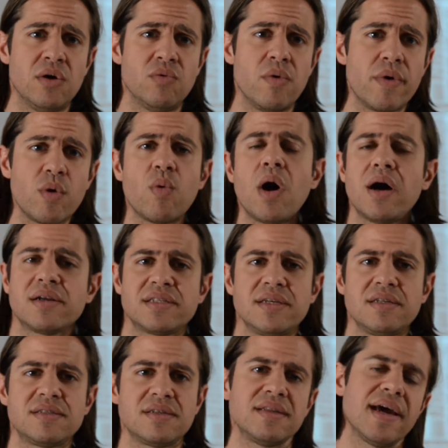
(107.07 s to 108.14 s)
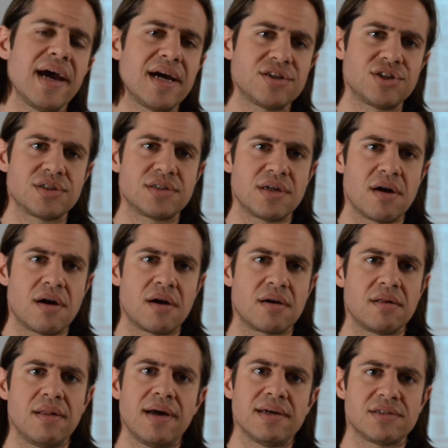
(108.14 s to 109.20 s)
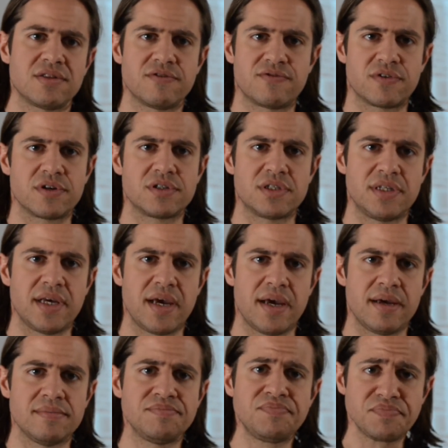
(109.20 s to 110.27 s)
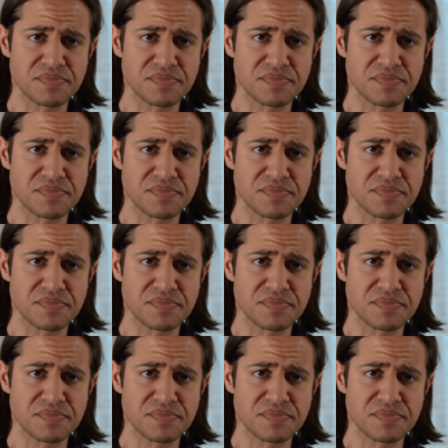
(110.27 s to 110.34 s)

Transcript: When we walked into the Ashes to Art class the first day,